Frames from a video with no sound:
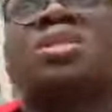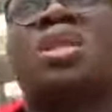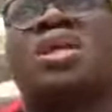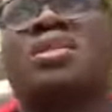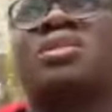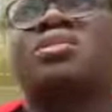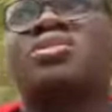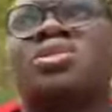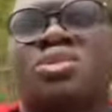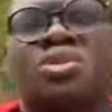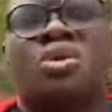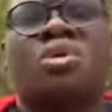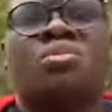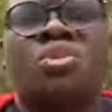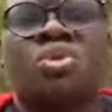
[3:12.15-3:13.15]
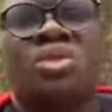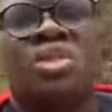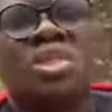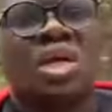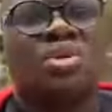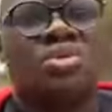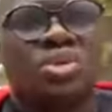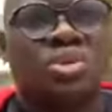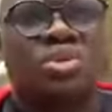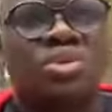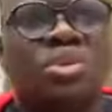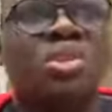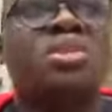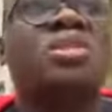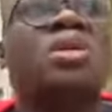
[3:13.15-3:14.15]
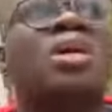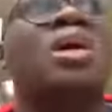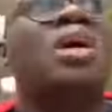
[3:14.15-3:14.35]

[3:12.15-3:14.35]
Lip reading: Like this is almost 1,000 units,